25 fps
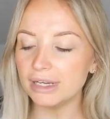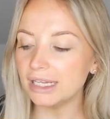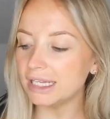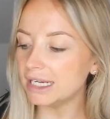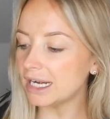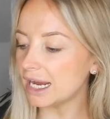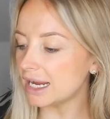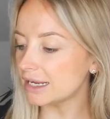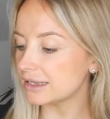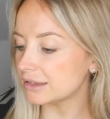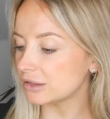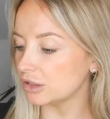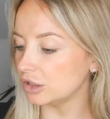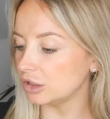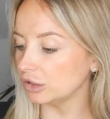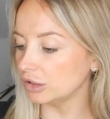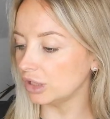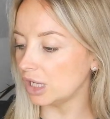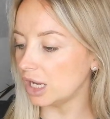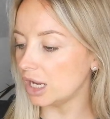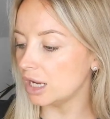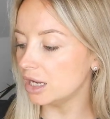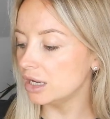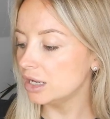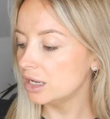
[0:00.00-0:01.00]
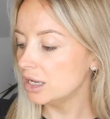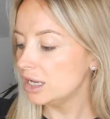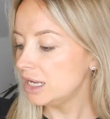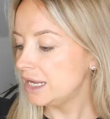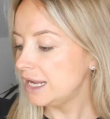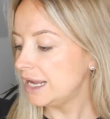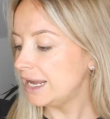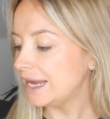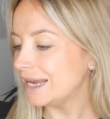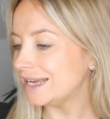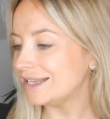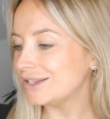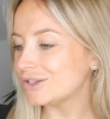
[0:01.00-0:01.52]
a really nice colour.
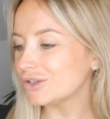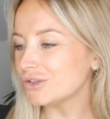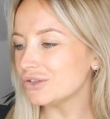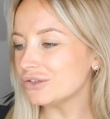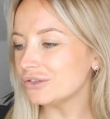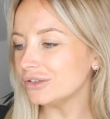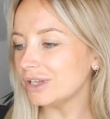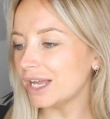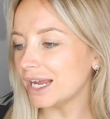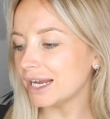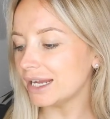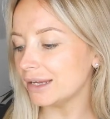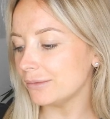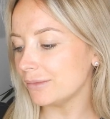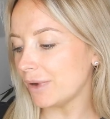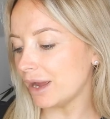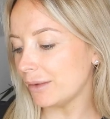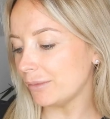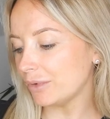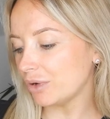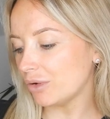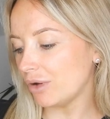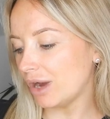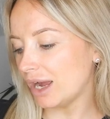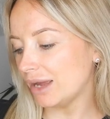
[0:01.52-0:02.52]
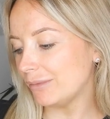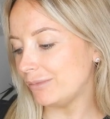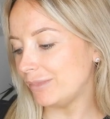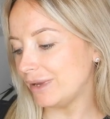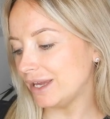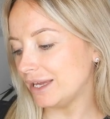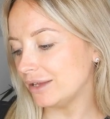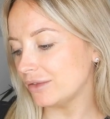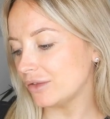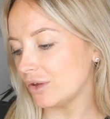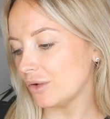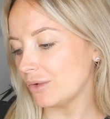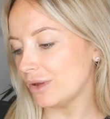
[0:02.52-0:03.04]
It does look like it might be quite
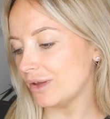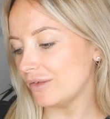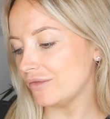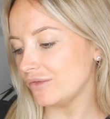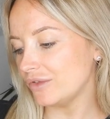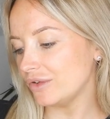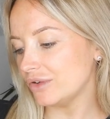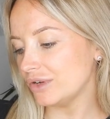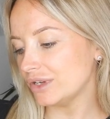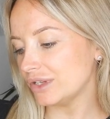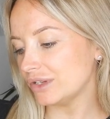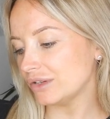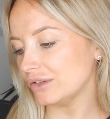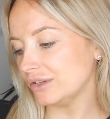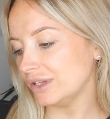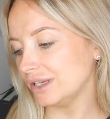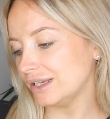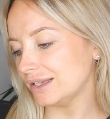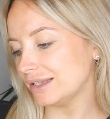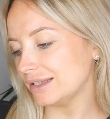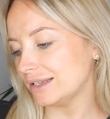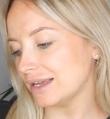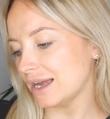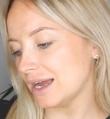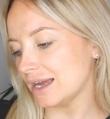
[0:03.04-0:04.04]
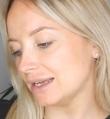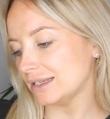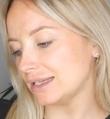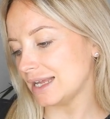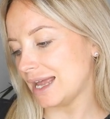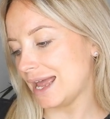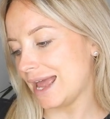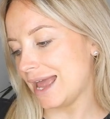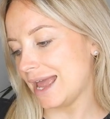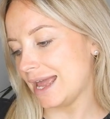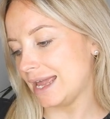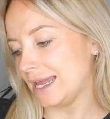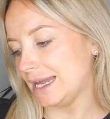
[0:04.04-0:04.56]
big though, even though it's only
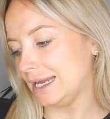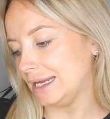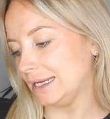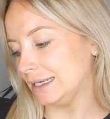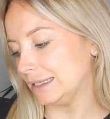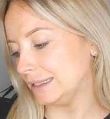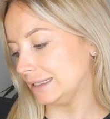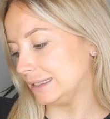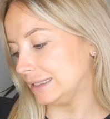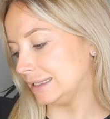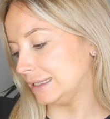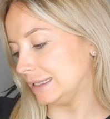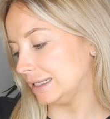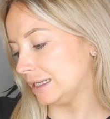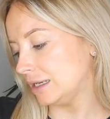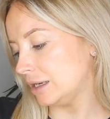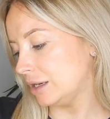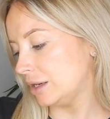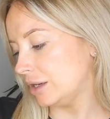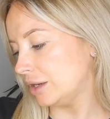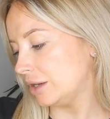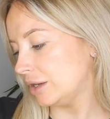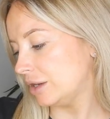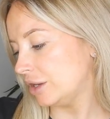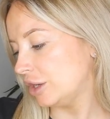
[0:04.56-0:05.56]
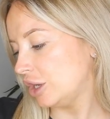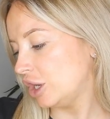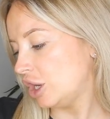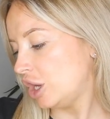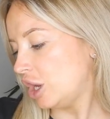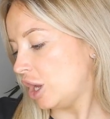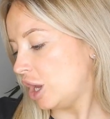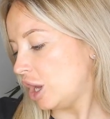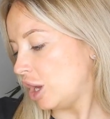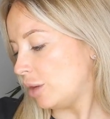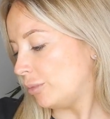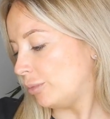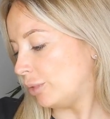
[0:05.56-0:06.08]
size 8.
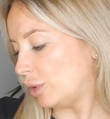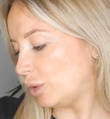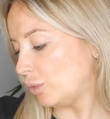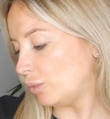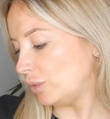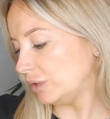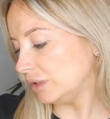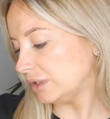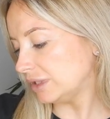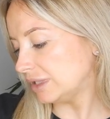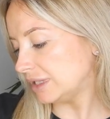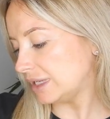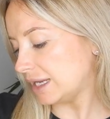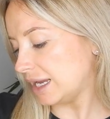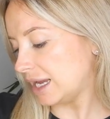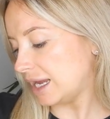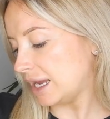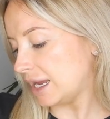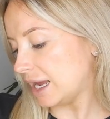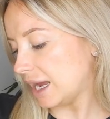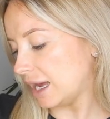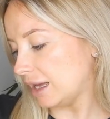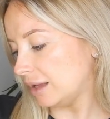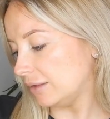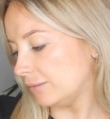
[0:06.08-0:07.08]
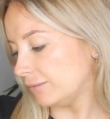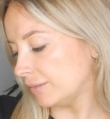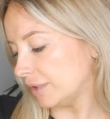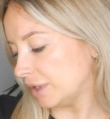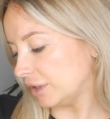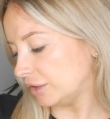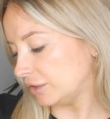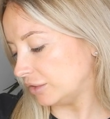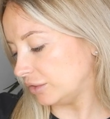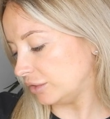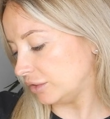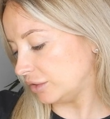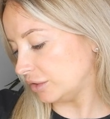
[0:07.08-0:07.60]
But we'll see. I'm
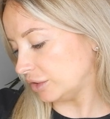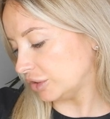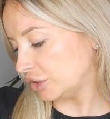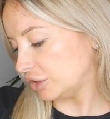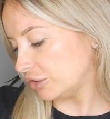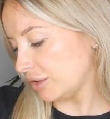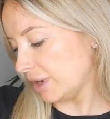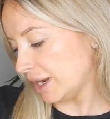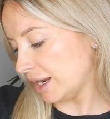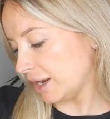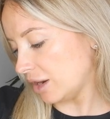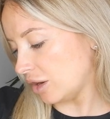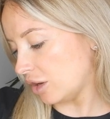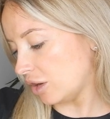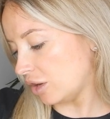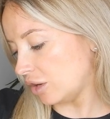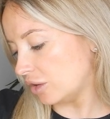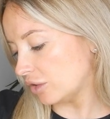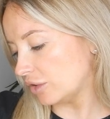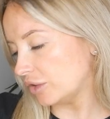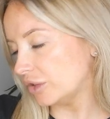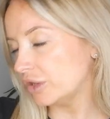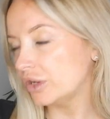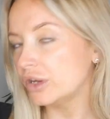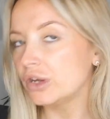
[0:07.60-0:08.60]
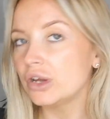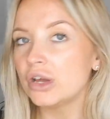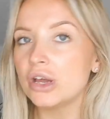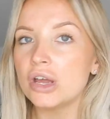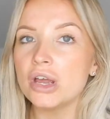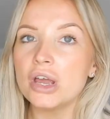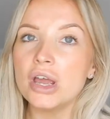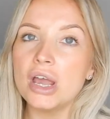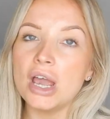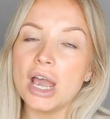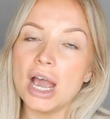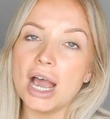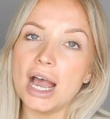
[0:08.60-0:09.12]
going to try it on
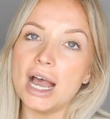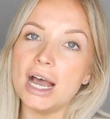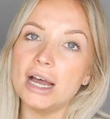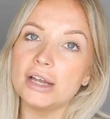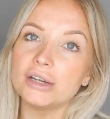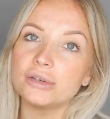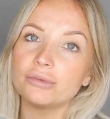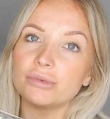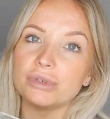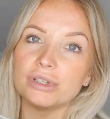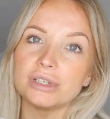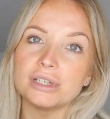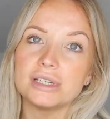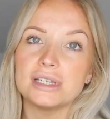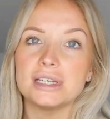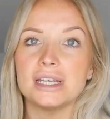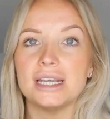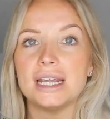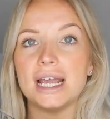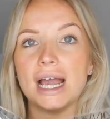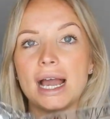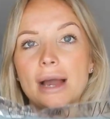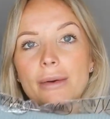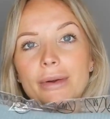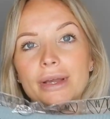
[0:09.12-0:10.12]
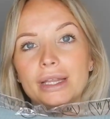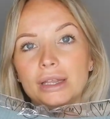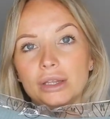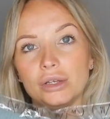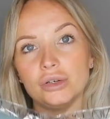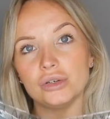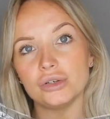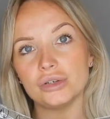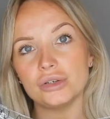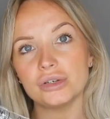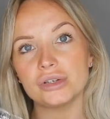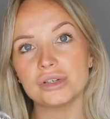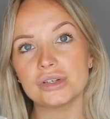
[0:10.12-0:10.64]
and we'll see how it
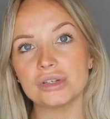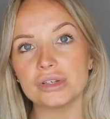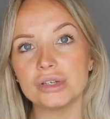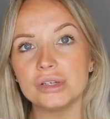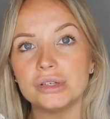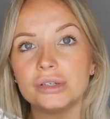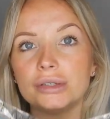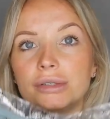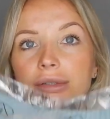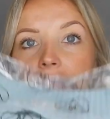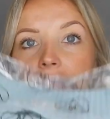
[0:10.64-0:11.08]
looks.